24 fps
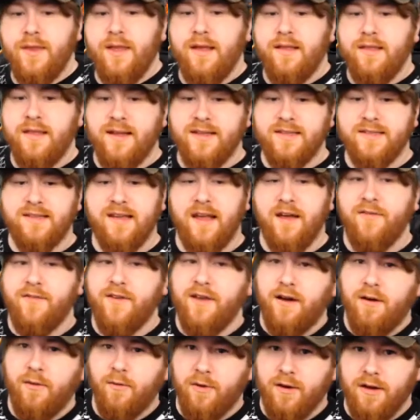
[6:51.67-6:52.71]
that's
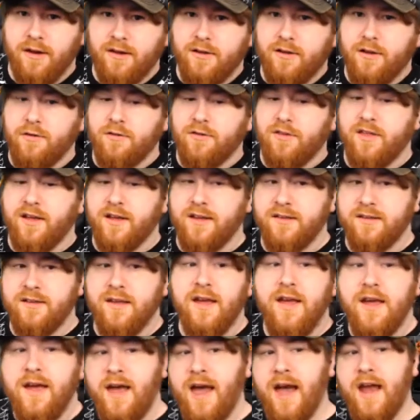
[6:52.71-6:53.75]
definitely one of the cool things.
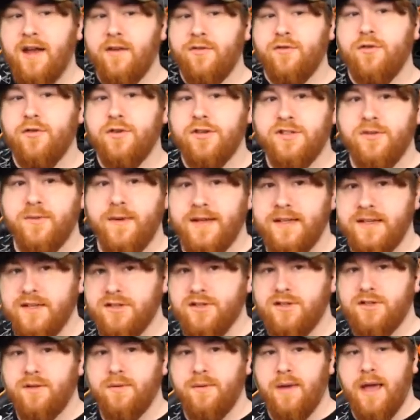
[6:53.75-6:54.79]
And of course I
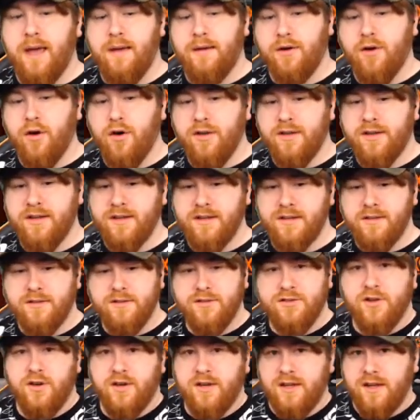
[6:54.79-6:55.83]
went and got the
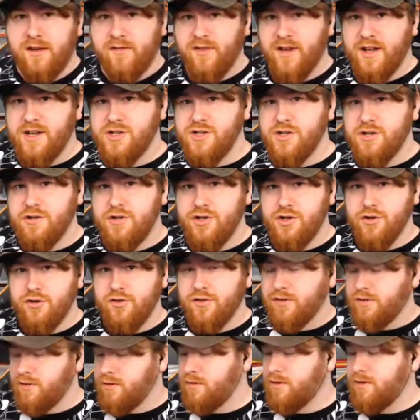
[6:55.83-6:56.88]
Sonic Adventure
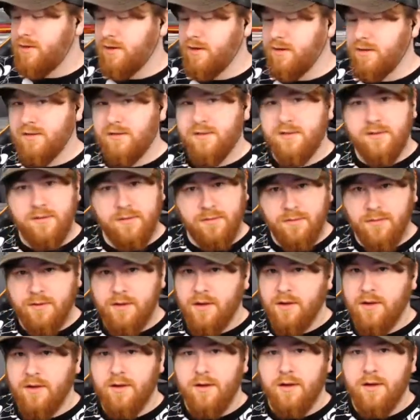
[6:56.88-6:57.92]
shoes, because
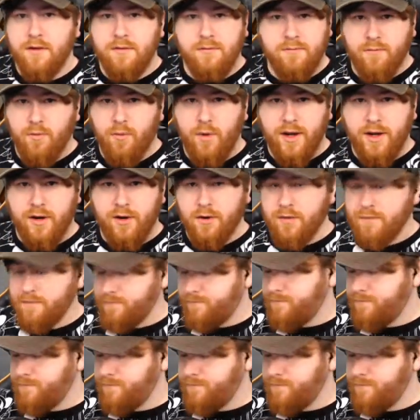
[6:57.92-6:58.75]
why not?